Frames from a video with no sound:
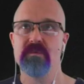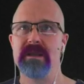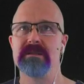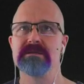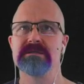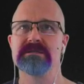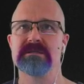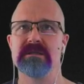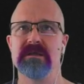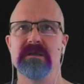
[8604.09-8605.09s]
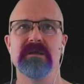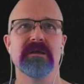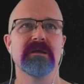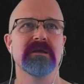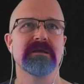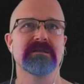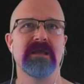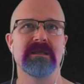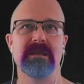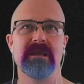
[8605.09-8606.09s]
Wait, this is
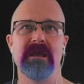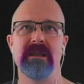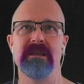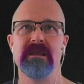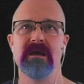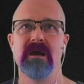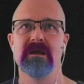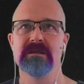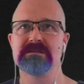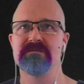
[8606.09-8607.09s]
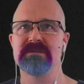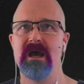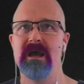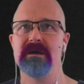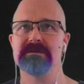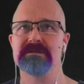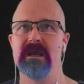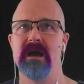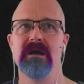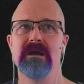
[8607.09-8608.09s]
taking in a list of tiles.
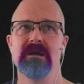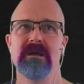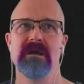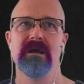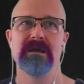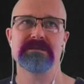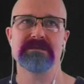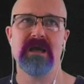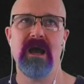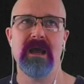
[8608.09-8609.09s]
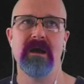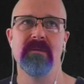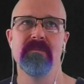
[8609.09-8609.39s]
Yeah, as a tile.